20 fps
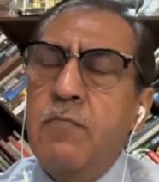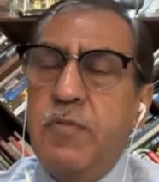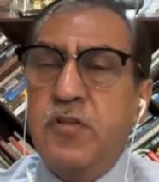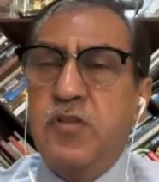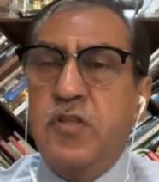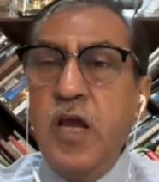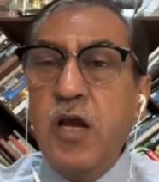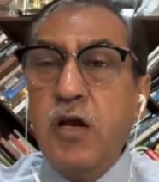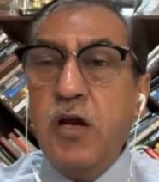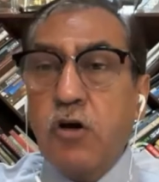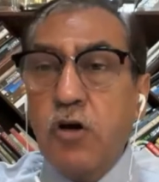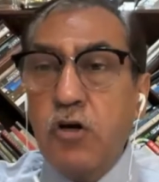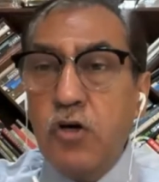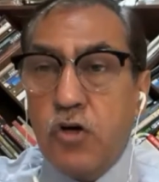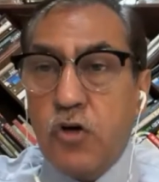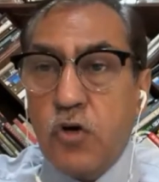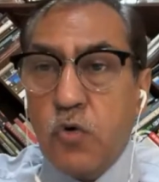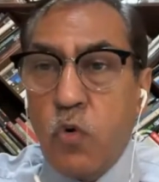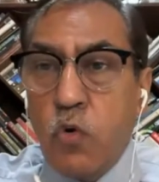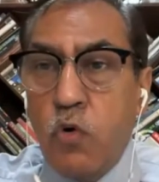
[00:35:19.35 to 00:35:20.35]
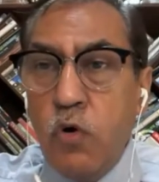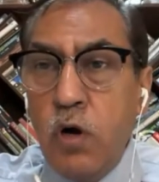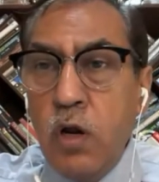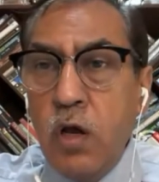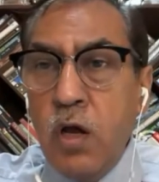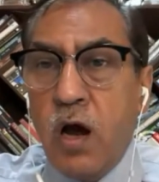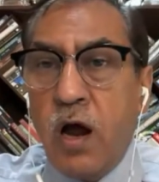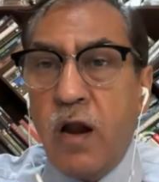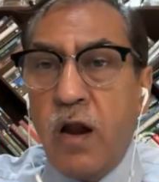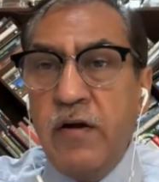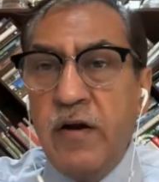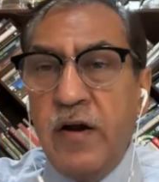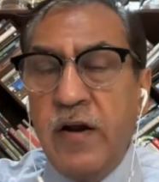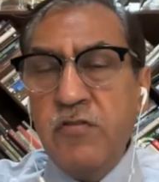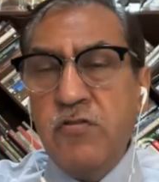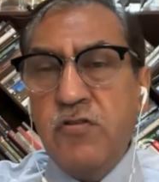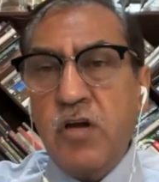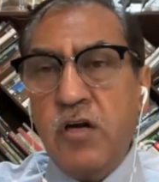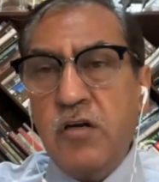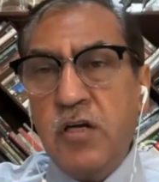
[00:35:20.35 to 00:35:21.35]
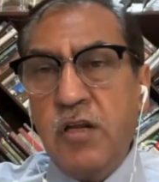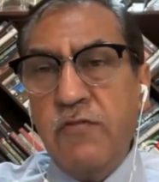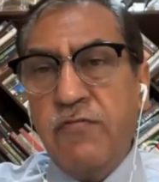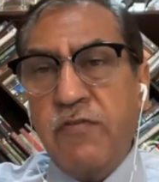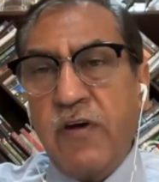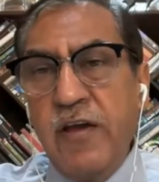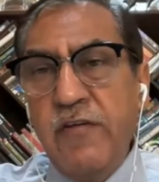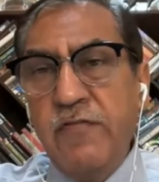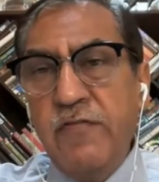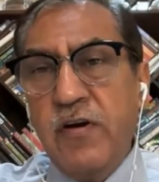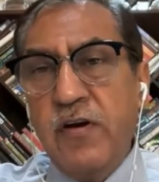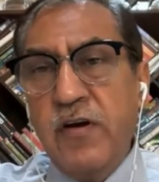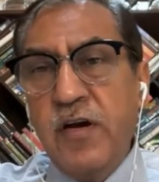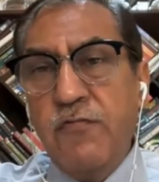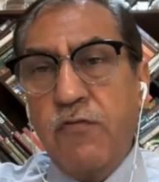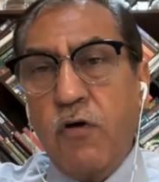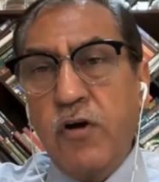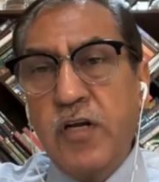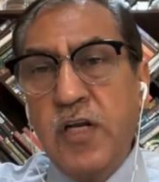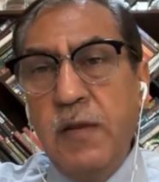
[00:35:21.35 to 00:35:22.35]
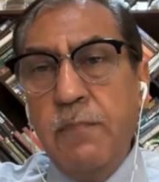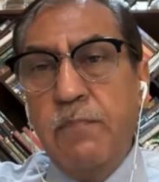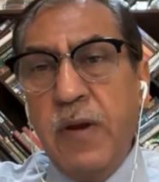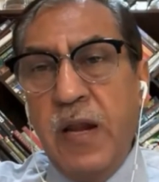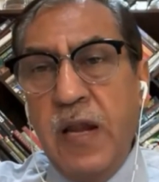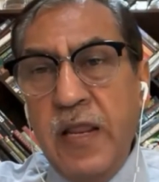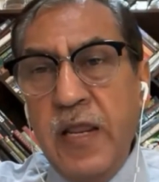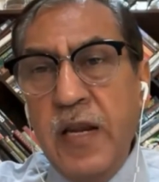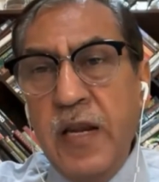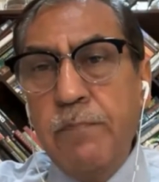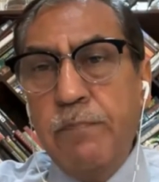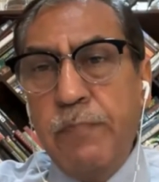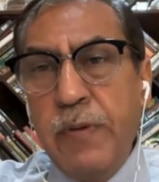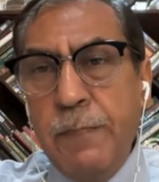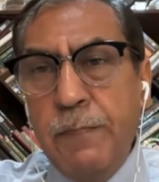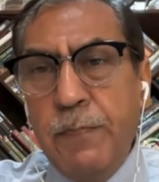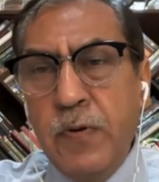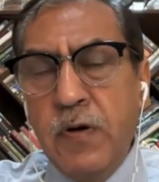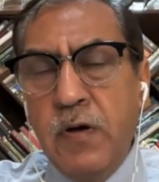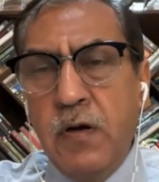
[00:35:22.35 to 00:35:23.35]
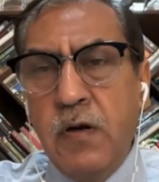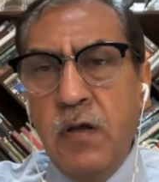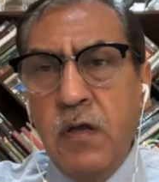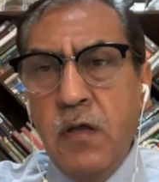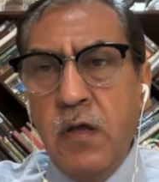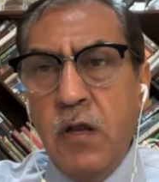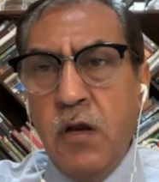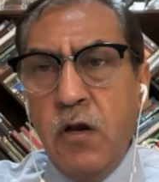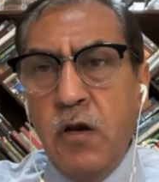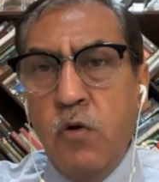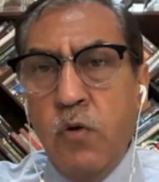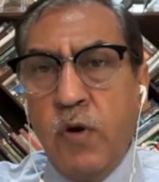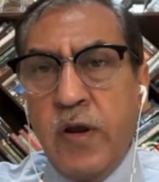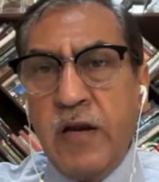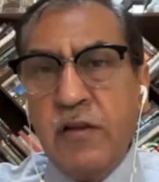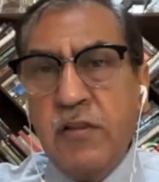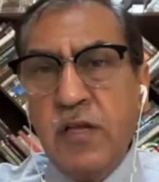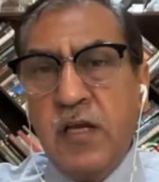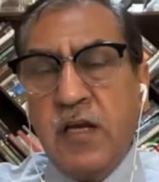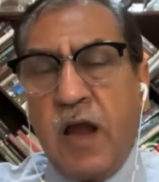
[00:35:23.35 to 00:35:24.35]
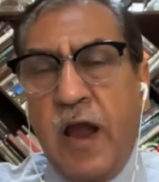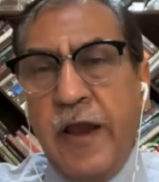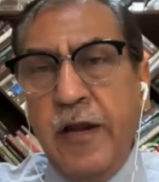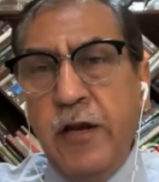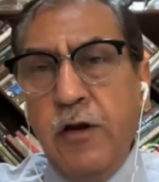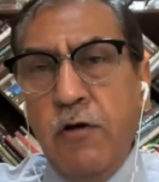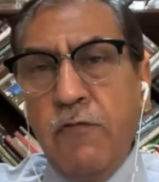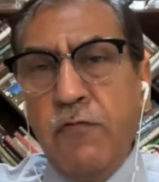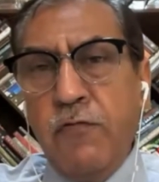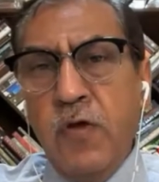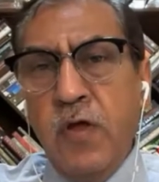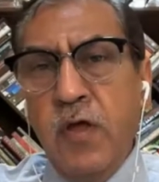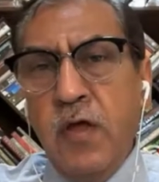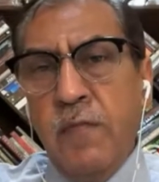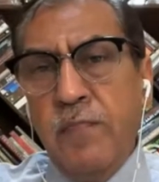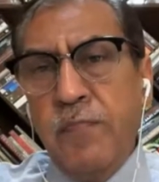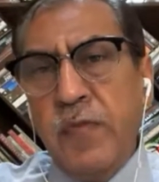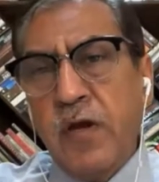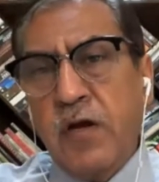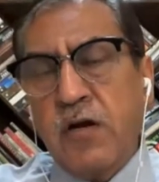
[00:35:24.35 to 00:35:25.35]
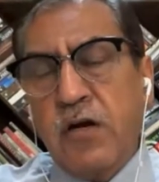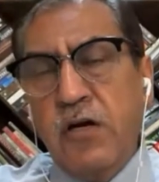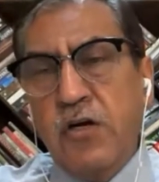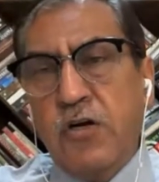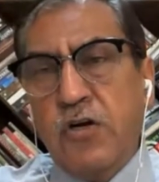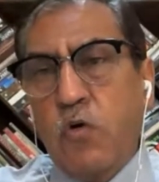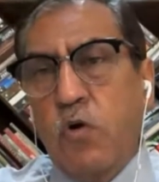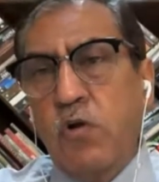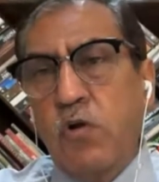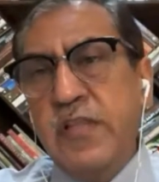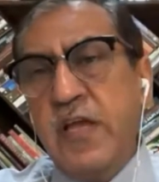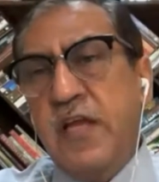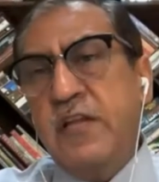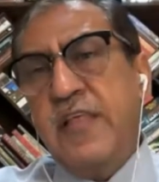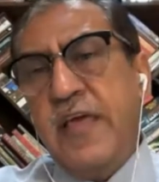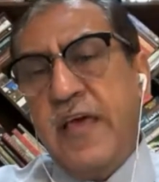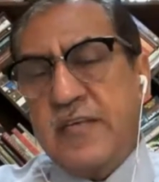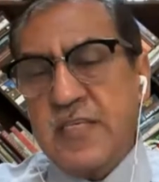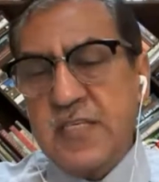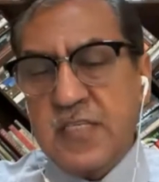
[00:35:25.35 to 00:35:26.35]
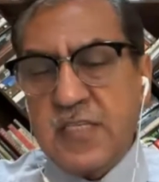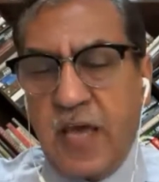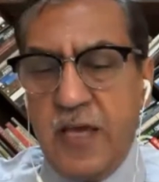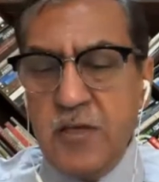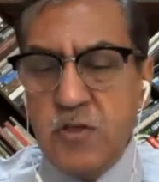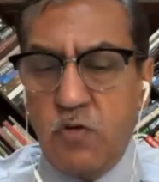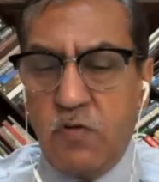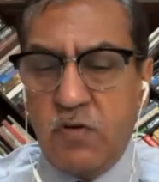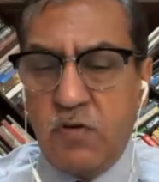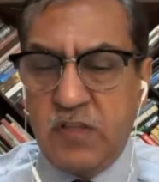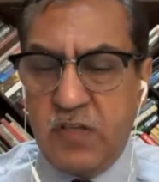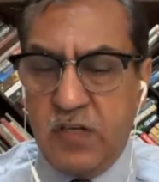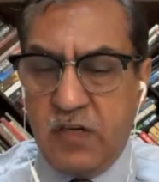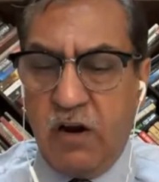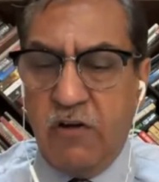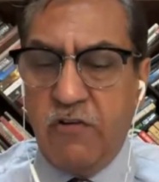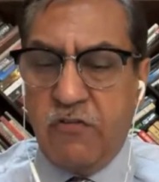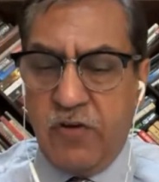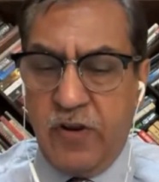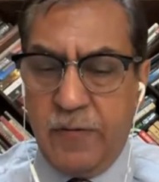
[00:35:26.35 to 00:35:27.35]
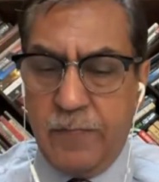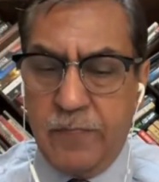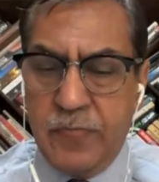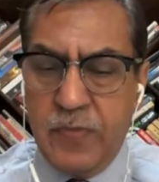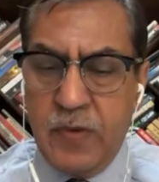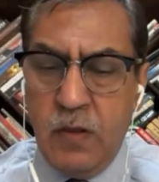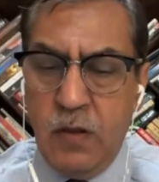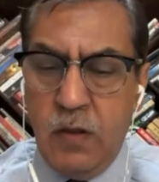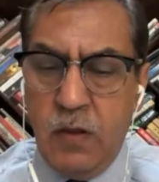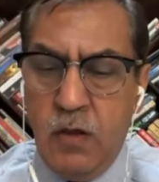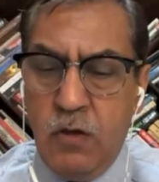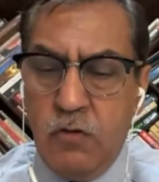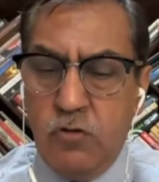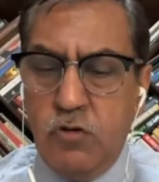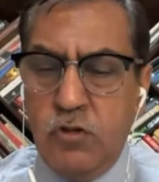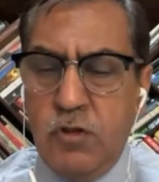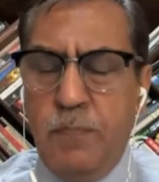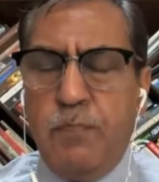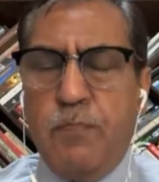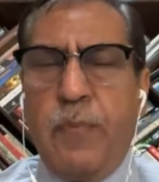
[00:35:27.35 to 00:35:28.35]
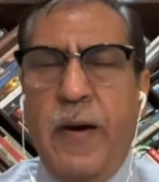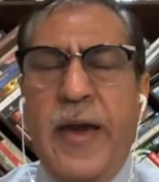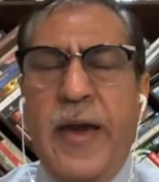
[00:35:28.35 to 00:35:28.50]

But they control 135, 140 billion people. Look at the kind of control that they exercise over the country. So the